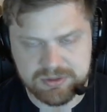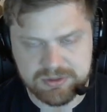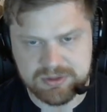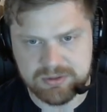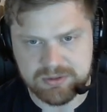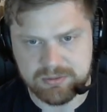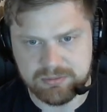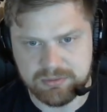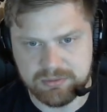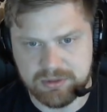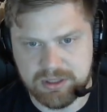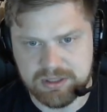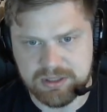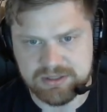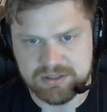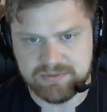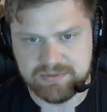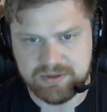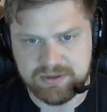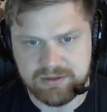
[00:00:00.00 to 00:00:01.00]
So
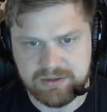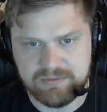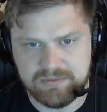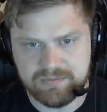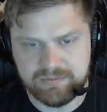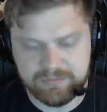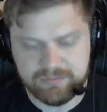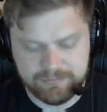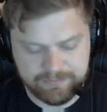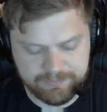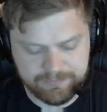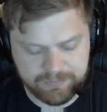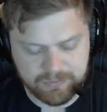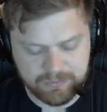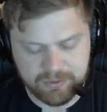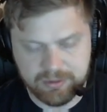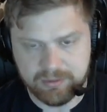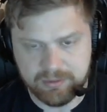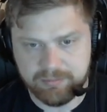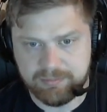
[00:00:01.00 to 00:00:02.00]
Natas 5,
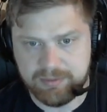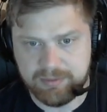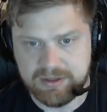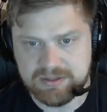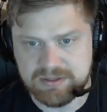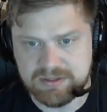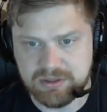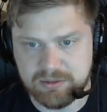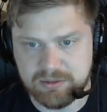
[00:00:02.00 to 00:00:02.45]
paste in